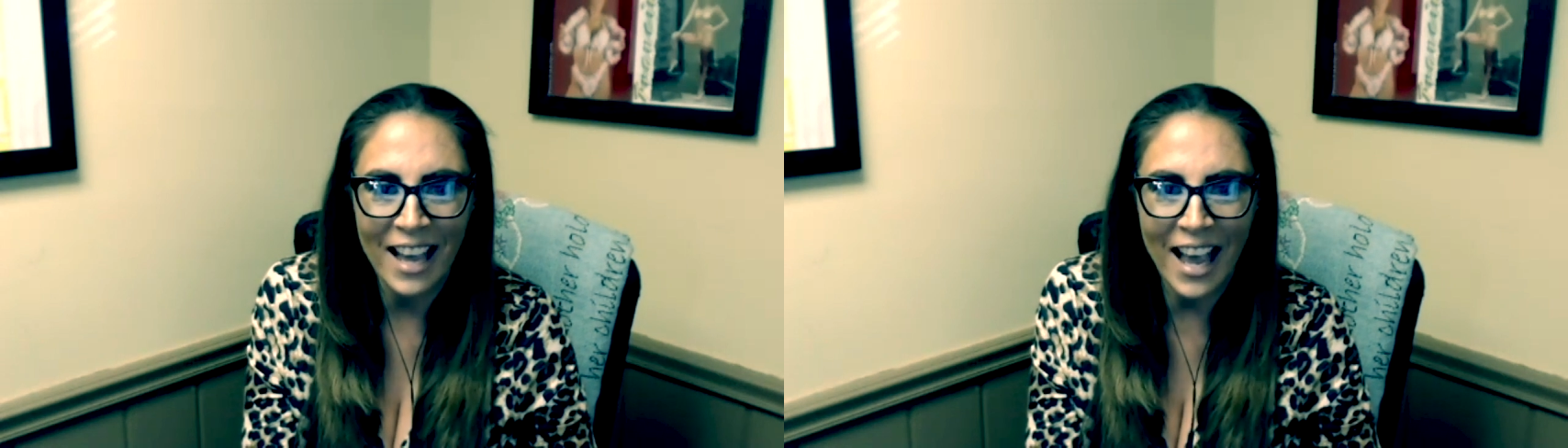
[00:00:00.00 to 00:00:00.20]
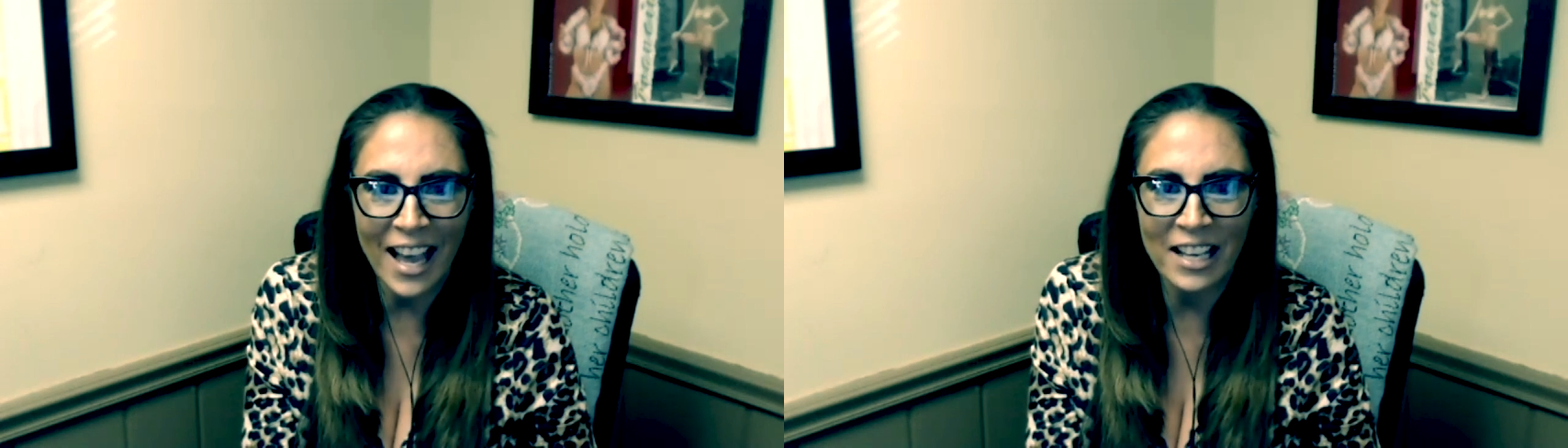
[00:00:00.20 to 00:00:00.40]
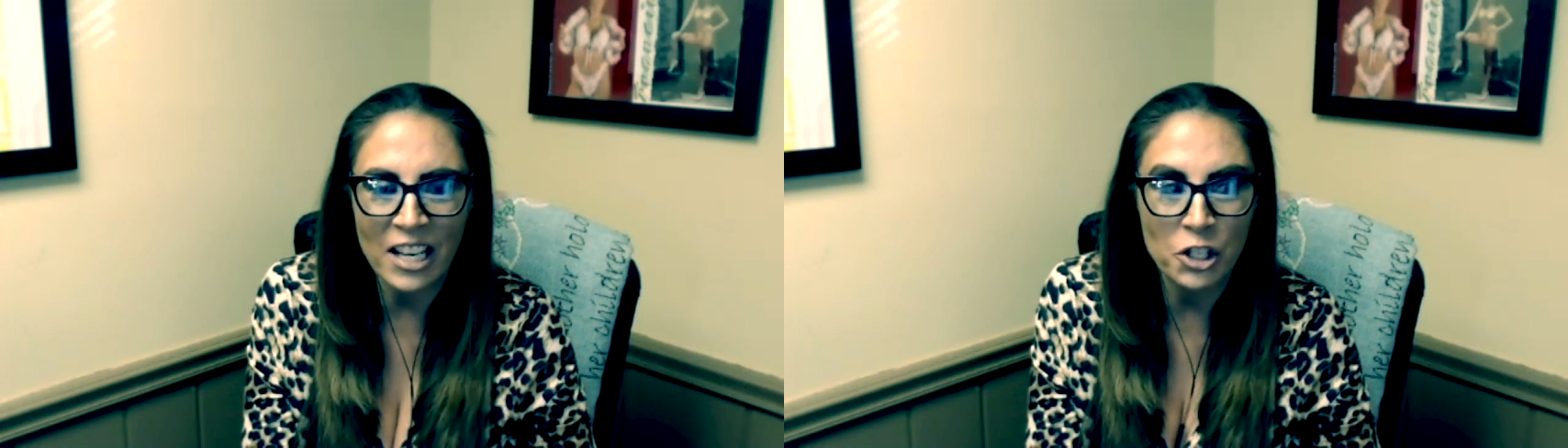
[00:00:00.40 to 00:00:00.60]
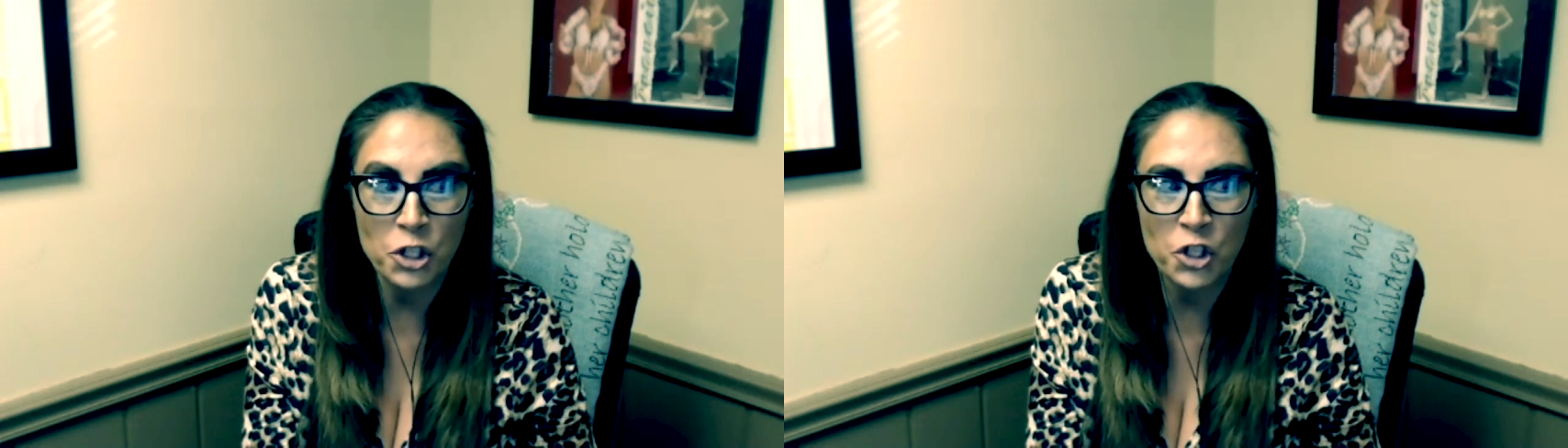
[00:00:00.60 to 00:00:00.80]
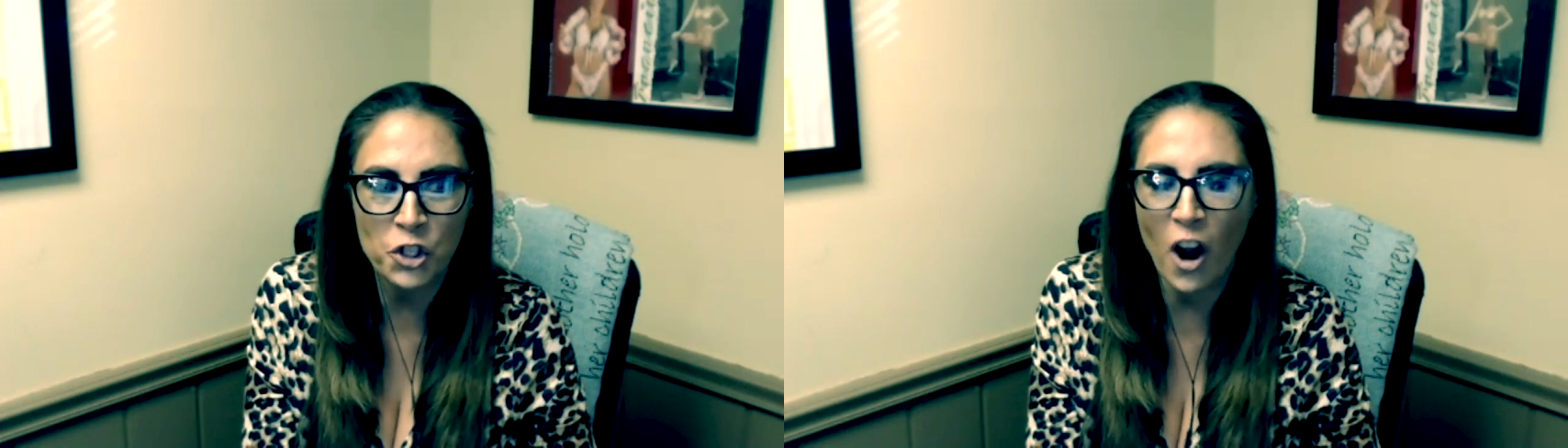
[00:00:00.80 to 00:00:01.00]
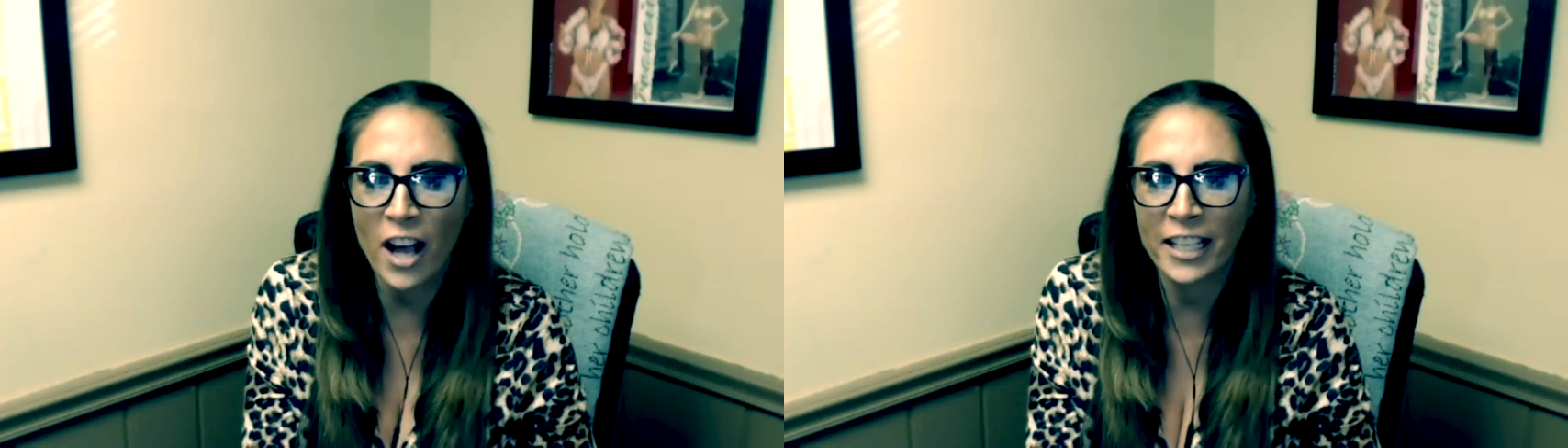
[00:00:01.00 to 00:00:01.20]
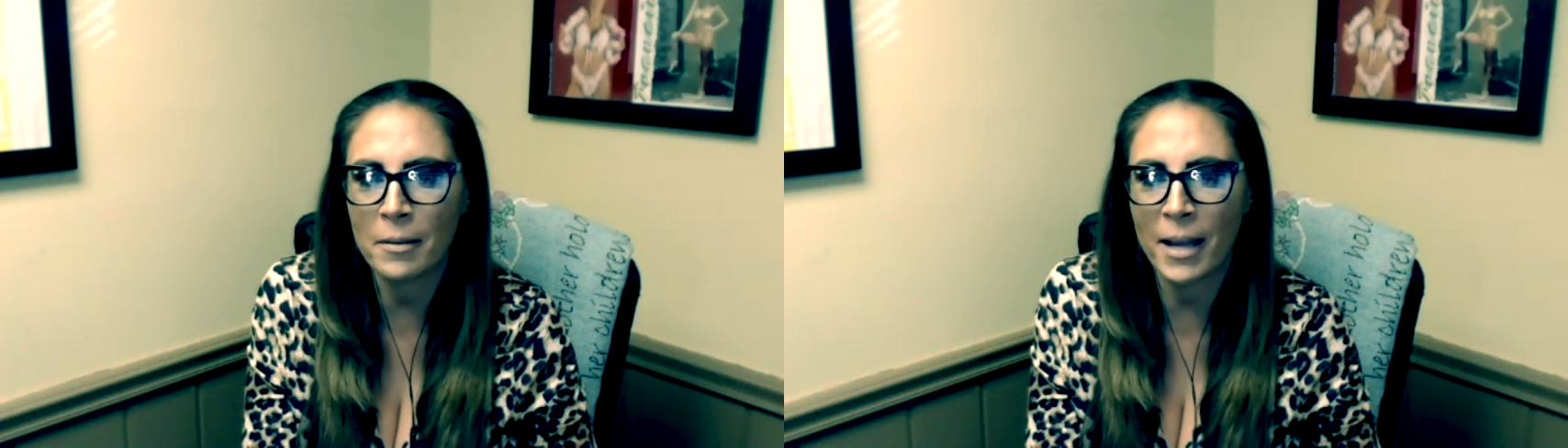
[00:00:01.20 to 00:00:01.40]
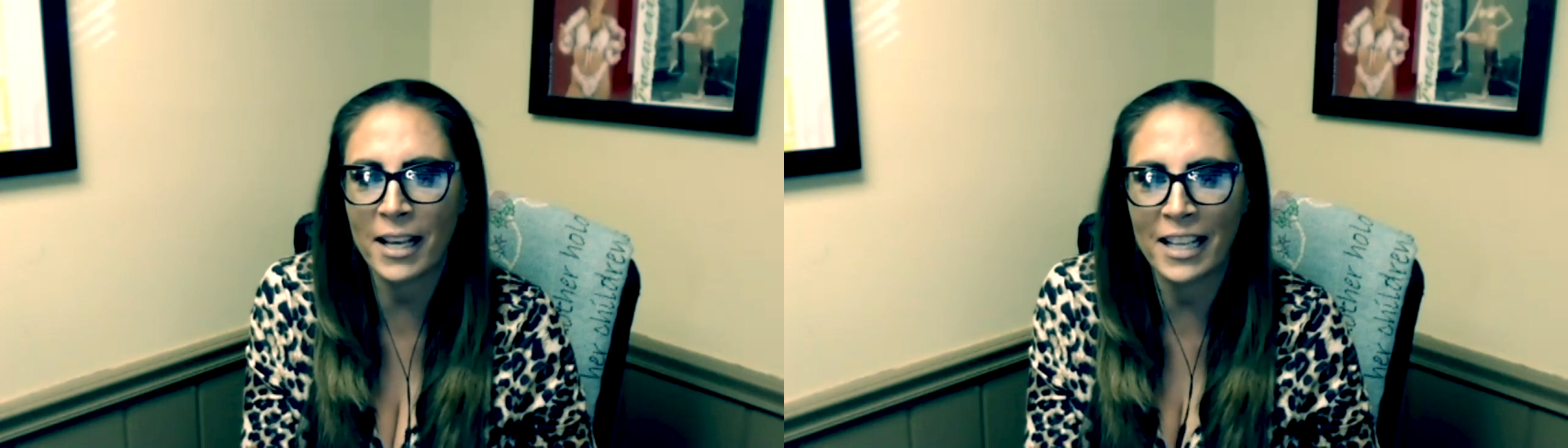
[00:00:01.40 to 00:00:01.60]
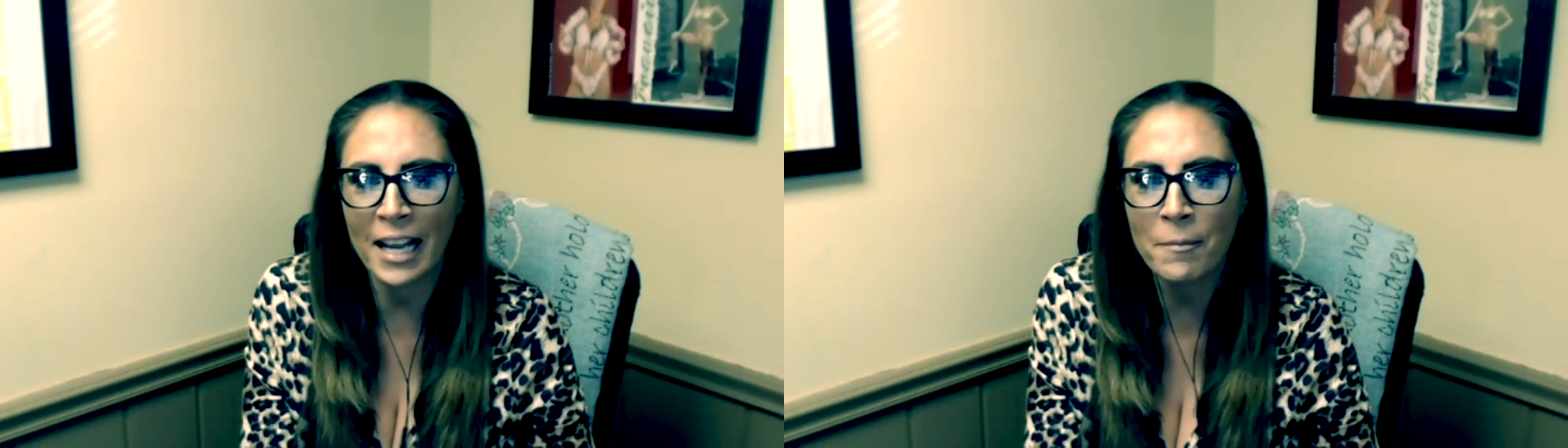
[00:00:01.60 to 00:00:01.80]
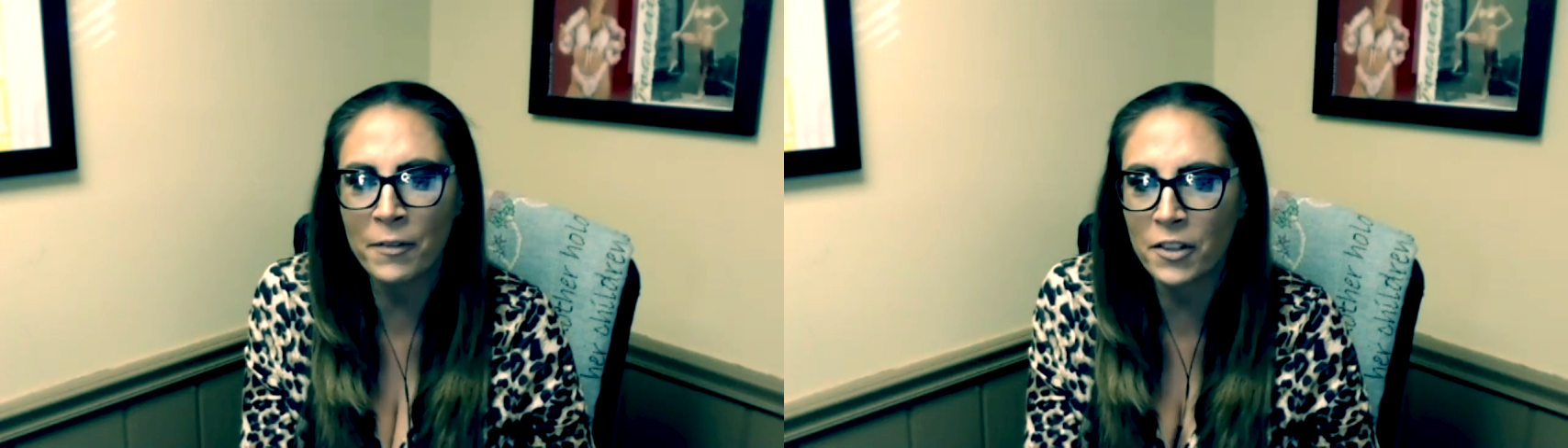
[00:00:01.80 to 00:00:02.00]
and is trying to make a
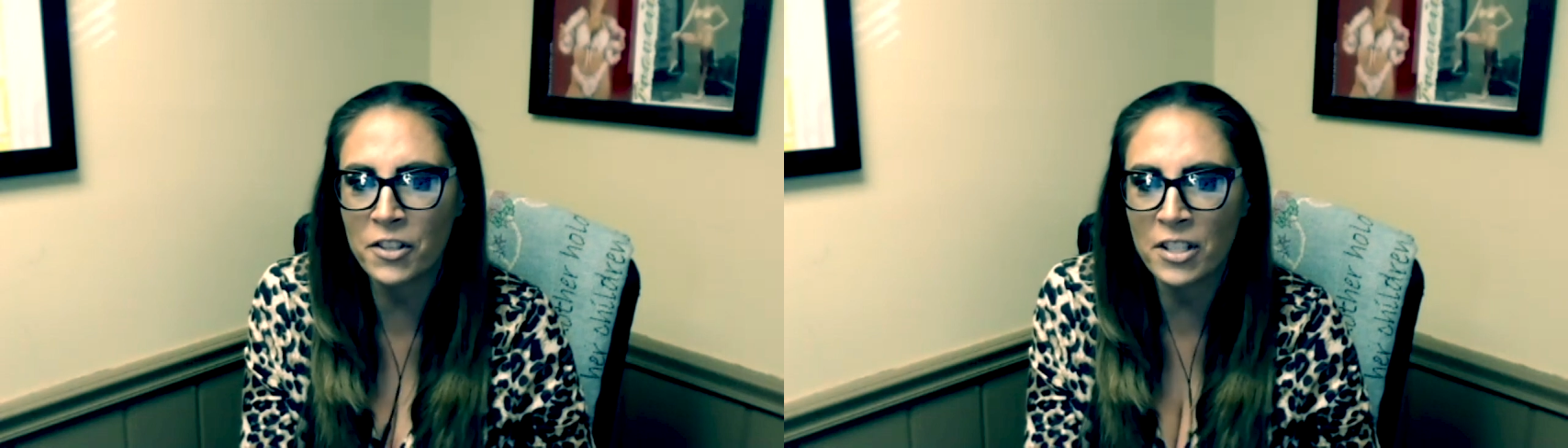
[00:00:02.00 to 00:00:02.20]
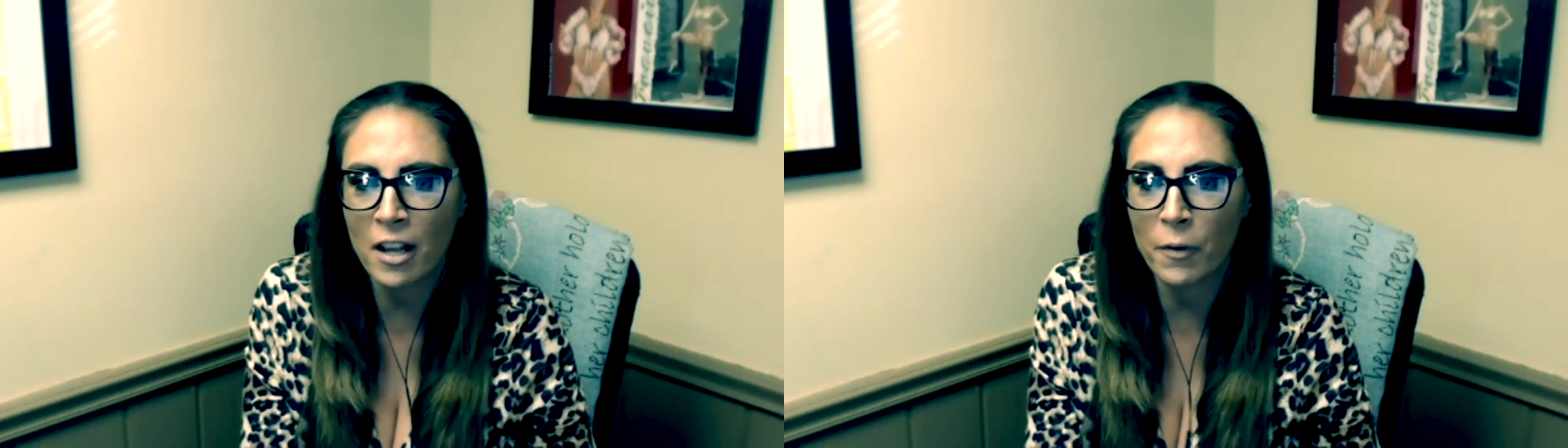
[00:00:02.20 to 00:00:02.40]
name for herself